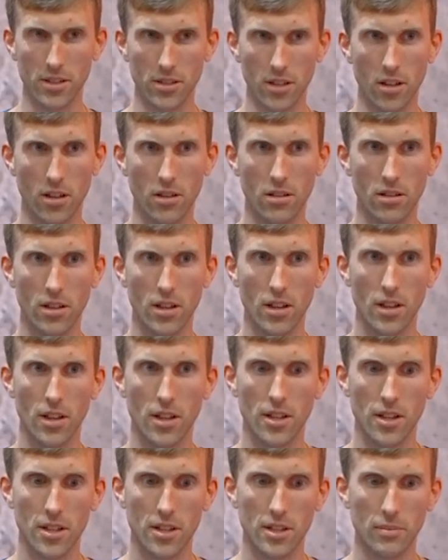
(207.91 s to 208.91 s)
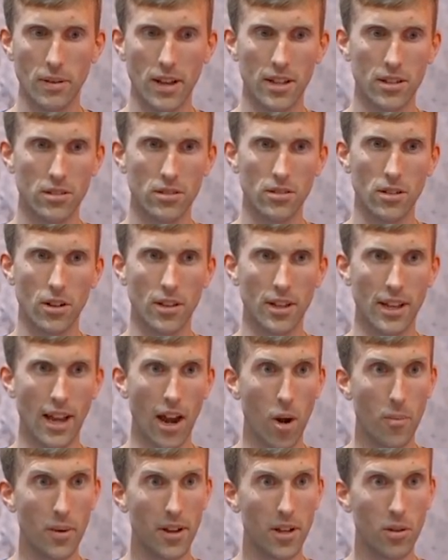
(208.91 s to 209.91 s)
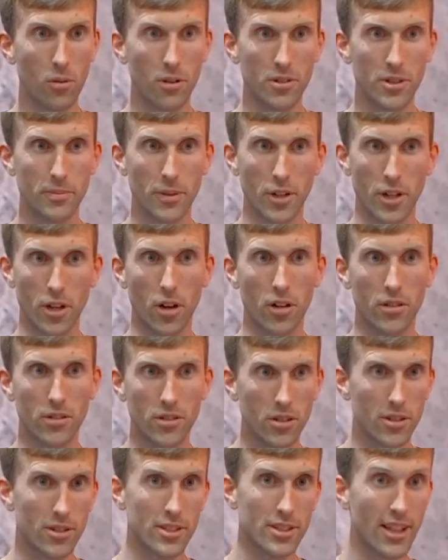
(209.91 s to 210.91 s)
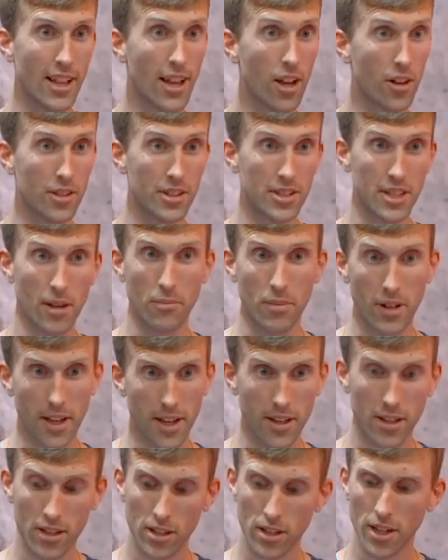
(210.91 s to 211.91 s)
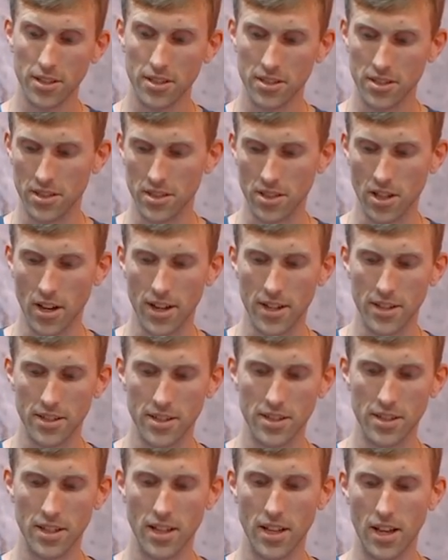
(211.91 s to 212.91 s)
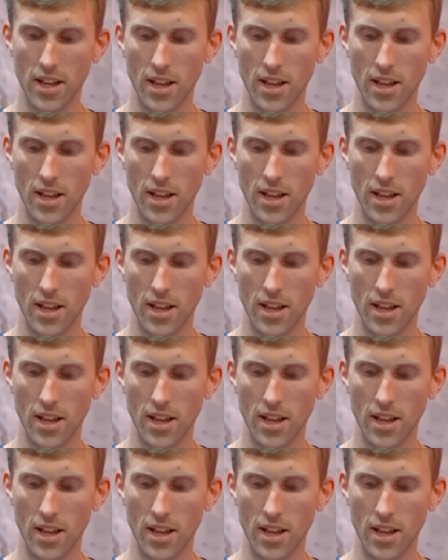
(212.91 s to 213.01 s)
So depending on the carabiner you want to put it on, you just lay it on the template, cut it to size,